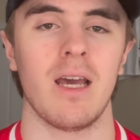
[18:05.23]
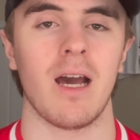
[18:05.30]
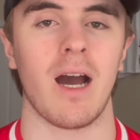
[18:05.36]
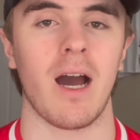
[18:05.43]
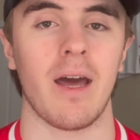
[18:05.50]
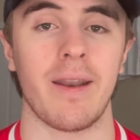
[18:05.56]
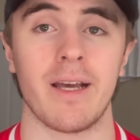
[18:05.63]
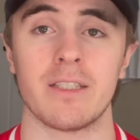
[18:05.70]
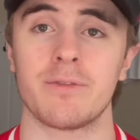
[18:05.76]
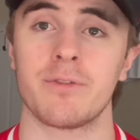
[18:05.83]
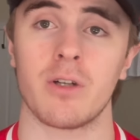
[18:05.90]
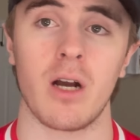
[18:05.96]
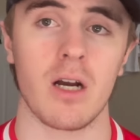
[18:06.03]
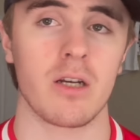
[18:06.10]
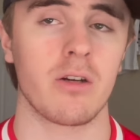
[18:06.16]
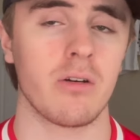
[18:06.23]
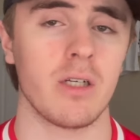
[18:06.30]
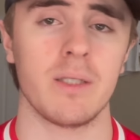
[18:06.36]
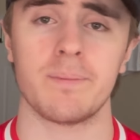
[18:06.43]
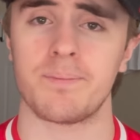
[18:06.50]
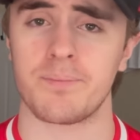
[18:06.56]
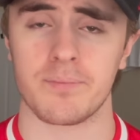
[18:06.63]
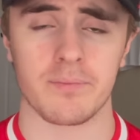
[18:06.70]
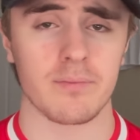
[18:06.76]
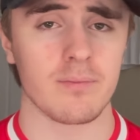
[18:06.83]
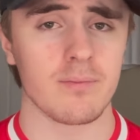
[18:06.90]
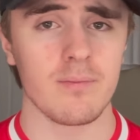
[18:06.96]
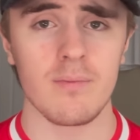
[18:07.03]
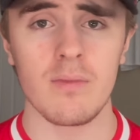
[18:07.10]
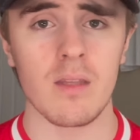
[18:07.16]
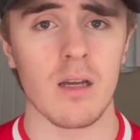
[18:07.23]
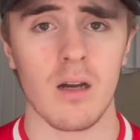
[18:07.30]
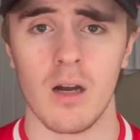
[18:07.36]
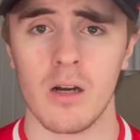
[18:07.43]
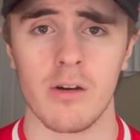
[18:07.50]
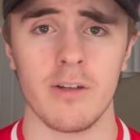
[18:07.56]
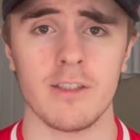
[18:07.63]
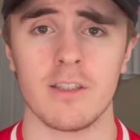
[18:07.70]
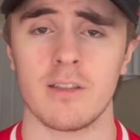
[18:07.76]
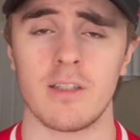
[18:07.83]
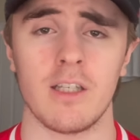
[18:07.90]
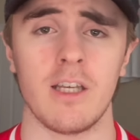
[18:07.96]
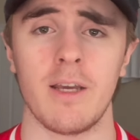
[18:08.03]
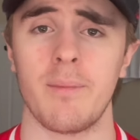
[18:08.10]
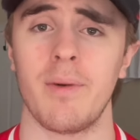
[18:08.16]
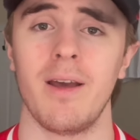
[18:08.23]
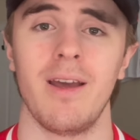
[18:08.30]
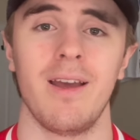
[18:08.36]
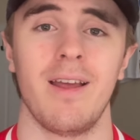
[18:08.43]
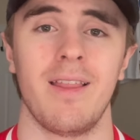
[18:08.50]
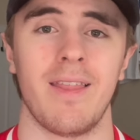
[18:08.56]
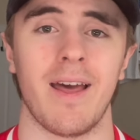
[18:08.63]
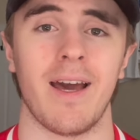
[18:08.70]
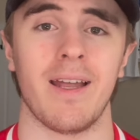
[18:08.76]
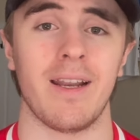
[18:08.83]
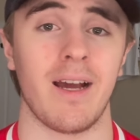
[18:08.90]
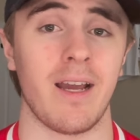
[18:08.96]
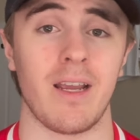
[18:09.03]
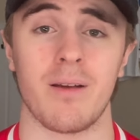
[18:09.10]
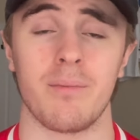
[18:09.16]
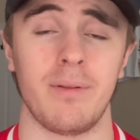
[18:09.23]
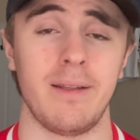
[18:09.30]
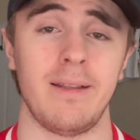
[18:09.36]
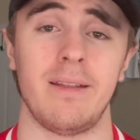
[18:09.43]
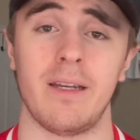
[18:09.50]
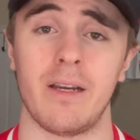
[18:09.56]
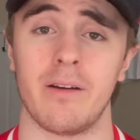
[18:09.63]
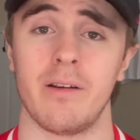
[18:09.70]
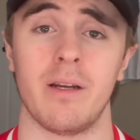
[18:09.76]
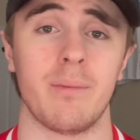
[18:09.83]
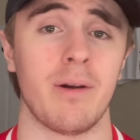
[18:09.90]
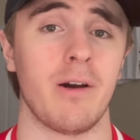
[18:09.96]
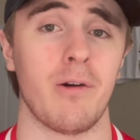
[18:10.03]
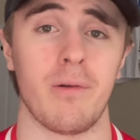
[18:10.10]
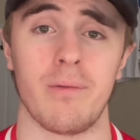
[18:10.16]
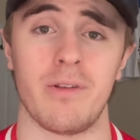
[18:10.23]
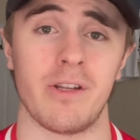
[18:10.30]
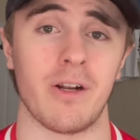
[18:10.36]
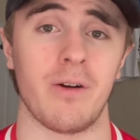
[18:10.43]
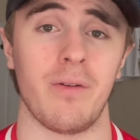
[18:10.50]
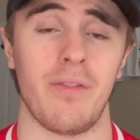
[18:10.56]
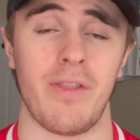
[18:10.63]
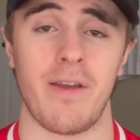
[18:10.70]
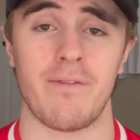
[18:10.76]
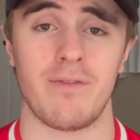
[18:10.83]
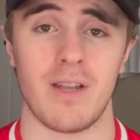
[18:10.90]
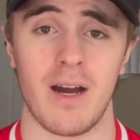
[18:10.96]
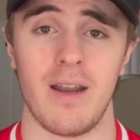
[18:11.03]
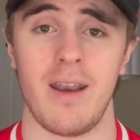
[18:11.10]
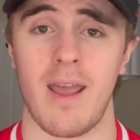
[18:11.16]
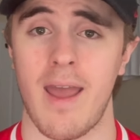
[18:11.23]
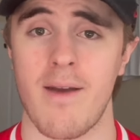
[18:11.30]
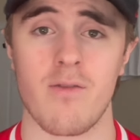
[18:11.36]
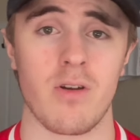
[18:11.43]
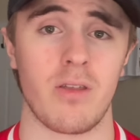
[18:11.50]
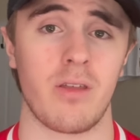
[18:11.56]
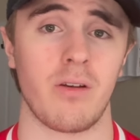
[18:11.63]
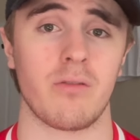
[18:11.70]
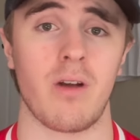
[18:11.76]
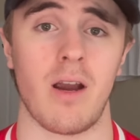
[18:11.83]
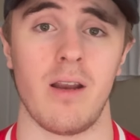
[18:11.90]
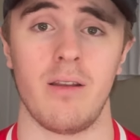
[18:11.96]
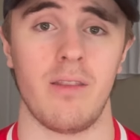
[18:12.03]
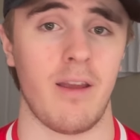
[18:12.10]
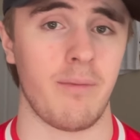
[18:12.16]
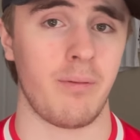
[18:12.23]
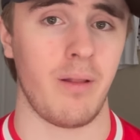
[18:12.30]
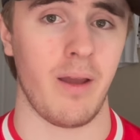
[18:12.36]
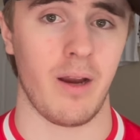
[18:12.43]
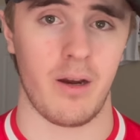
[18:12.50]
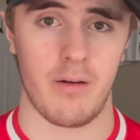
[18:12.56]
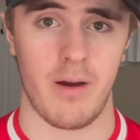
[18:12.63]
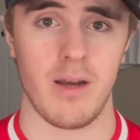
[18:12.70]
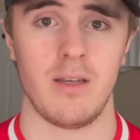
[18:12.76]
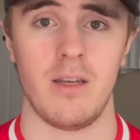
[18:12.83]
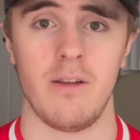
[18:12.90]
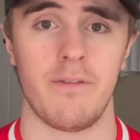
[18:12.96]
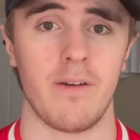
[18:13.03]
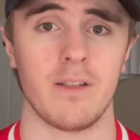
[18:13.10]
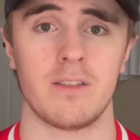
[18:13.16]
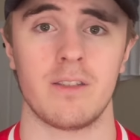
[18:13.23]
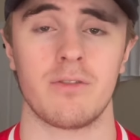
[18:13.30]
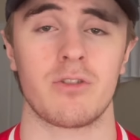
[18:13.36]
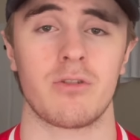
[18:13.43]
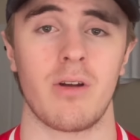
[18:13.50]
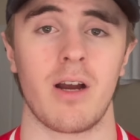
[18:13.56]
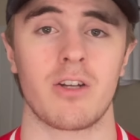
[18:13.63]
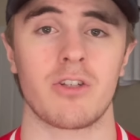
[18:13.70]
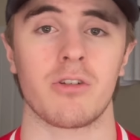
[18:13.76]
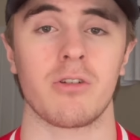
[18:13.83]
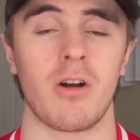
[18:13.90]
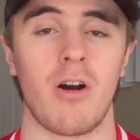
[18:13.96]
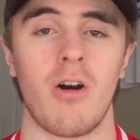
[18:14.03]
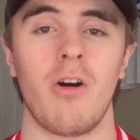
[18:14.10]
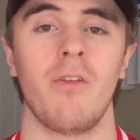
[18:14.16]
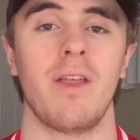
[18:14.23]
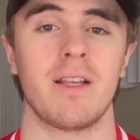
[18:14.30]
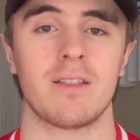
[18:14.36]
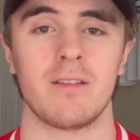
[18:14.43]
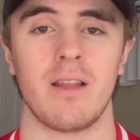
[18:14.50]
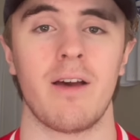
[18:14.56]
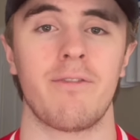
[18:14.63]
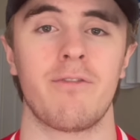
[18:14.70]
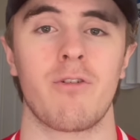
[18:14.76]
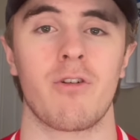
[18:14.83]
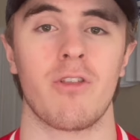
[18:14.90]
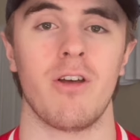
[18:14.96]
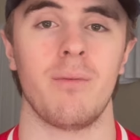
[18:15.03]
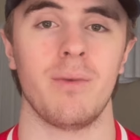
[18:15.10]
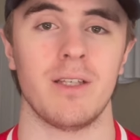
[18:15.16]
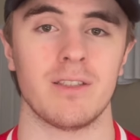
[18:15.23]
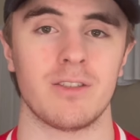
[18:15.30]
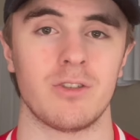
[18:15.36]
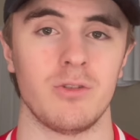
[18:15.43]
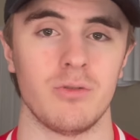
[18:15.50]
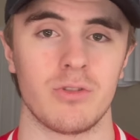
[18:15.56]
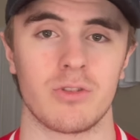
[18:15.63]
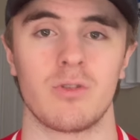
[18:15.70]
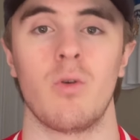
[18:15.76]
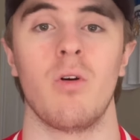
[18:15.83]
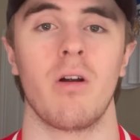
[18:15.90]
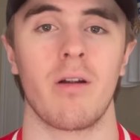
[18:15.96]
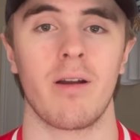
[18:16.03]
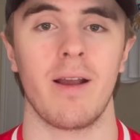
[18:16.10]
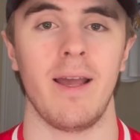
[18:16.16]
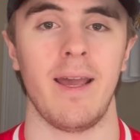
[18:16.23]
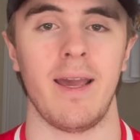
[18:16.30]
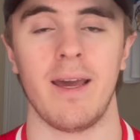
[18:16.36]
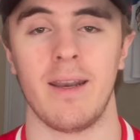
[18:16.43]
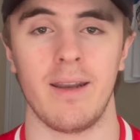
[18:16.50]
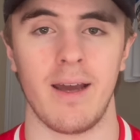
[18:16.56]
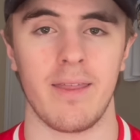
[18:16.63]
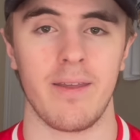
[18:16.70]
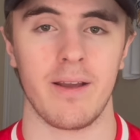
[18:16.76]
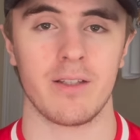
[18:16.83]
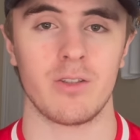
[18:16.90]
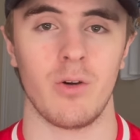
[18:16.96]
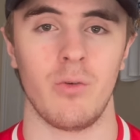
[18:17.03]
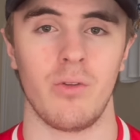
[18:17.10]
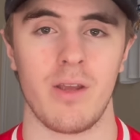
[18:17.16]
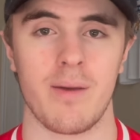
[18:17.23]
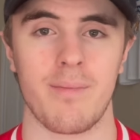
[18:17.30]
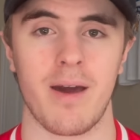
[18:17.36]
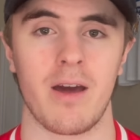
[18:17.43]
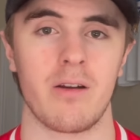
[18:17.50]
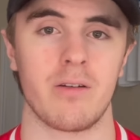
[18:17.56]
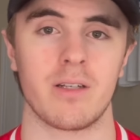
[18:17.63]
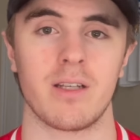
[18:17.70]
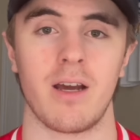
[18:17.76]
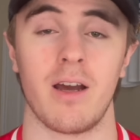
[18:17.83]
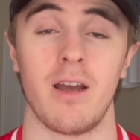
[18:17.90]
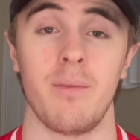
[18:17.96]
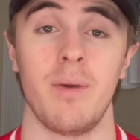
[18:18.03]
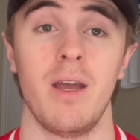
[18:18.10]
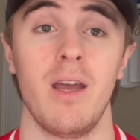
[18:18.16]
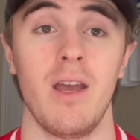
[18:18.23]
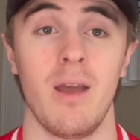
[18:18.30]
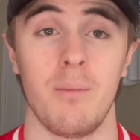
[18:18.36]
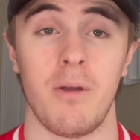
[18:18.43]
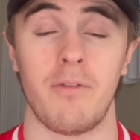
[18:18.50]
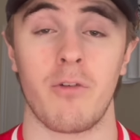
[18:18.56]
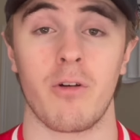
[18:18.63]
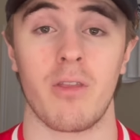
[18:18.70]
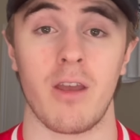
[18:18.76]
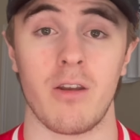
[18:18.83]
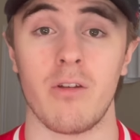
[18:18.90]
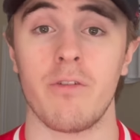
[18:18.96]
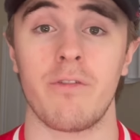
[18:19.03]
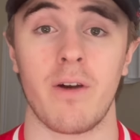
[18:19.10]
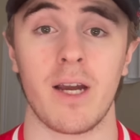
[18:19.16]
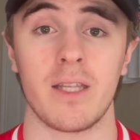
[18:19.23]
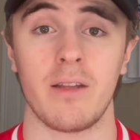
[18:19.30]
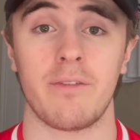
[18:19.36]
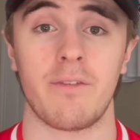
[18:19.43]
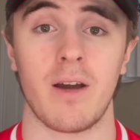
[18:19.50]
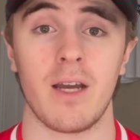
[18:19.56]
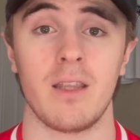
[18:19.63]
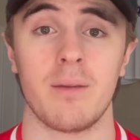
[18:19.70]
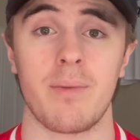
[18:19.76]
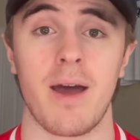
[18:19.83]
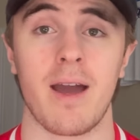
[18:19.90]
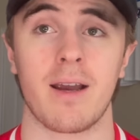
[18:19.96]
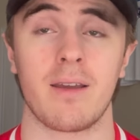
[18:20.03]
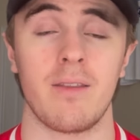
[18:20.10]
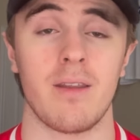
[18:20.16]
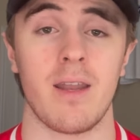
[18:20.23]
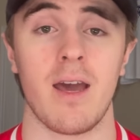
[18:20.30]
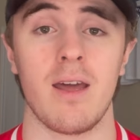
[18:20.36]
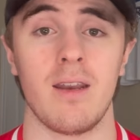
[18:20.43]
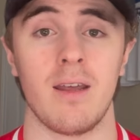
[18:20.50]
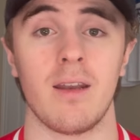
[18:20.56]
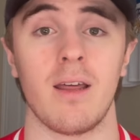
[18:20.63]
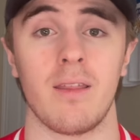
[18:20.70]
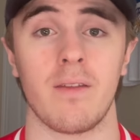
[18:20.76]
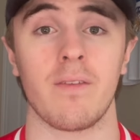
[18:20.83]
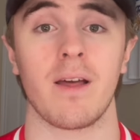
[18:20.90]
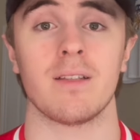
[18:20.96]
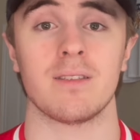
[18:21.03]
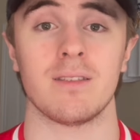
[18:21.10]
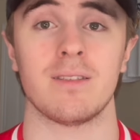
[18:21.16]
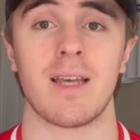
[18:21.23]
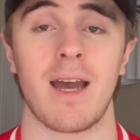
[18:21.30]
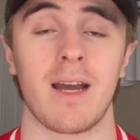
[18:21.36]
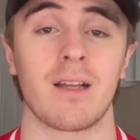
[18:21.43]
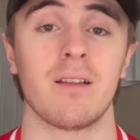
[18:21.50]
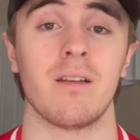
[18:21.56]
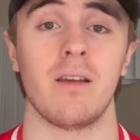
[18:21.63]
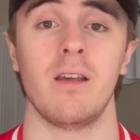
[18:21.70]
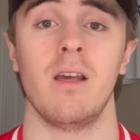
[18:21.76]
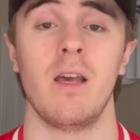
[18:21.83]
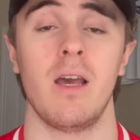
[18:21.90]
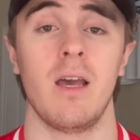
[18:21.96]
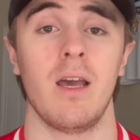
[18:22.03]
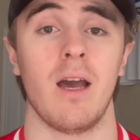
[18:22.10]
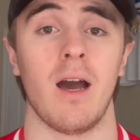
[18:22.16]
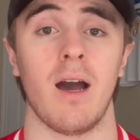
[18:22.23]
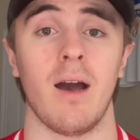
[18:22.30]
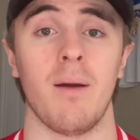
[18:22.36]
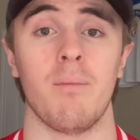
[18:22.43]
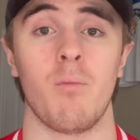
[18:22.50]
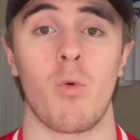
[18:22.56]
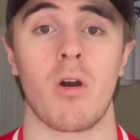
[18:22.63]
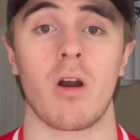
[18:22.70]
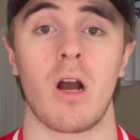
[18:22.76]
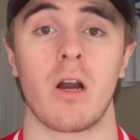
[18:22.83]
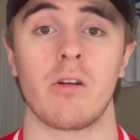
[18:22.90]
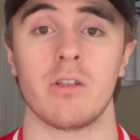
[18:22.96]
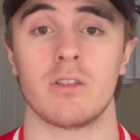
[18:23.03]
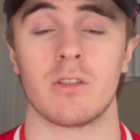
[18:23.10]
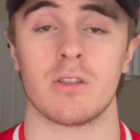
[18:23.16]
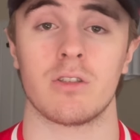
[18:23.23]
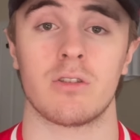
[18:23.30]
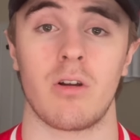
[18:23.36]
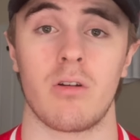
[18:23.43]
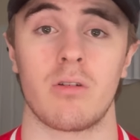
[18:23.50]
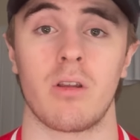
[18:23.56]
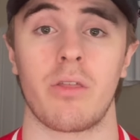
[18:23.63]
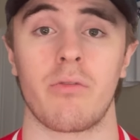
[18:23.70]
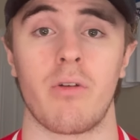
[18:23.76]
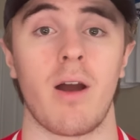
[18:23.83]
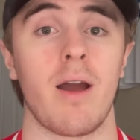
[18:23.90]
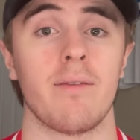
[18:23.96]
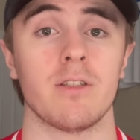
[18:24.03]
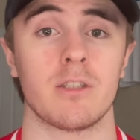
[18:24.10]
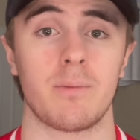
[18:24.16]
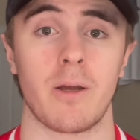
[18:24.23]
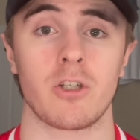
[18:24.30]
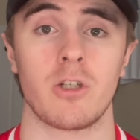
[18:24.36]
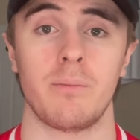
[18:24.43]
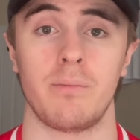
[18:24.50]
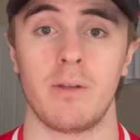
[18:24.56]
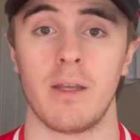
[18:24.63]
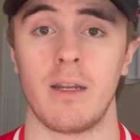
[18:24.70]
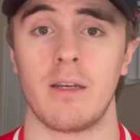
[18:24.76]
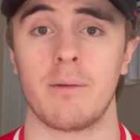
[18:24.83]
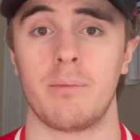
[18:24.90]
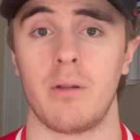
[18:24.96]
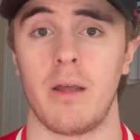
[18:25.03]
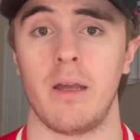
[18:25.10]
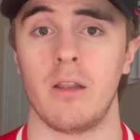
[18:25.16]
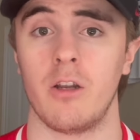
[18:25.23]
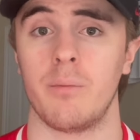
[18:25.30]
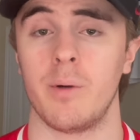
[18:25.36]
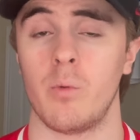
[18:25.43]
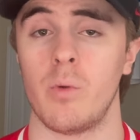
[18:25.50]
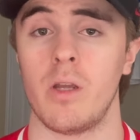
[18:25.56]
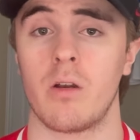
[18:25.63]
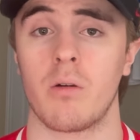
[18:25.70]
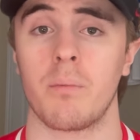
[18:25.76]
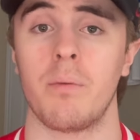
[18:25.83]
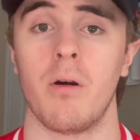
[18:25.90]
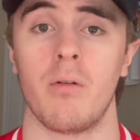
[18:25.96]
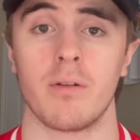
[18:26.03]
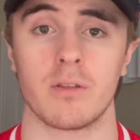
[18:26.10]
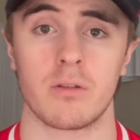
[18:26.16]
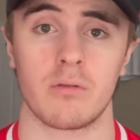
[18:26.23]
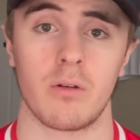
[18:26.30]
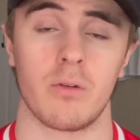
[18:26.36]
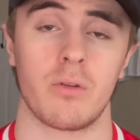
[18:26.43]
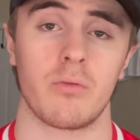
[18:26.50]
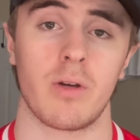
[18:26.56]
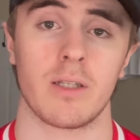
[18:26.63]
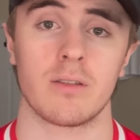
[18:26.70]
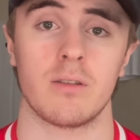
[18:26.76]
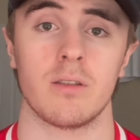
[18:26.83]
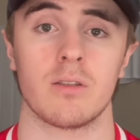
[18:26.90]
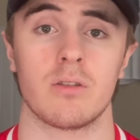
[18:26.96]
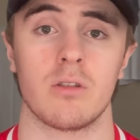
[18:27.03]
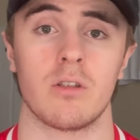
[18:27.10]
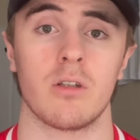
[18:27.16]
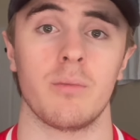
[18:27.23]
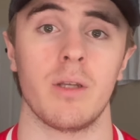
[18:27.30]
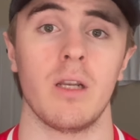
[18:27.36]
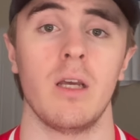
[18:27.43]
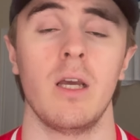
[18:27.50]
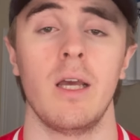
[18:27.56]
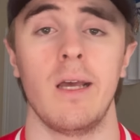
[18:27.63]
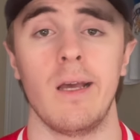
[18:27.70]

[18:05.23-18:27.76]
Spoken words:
And as for Hungary, Hungary's a team that I completely agree about. You know, they've done everything right. They play a great defensive structure. All that's left for them is to score. And I think it's only a matter of time before they do finally find the back of the net. And I think that's exactly where Hungary's going to start to thrive, especially getting to play a little bit weaker opponents throughout the rest of this tournament.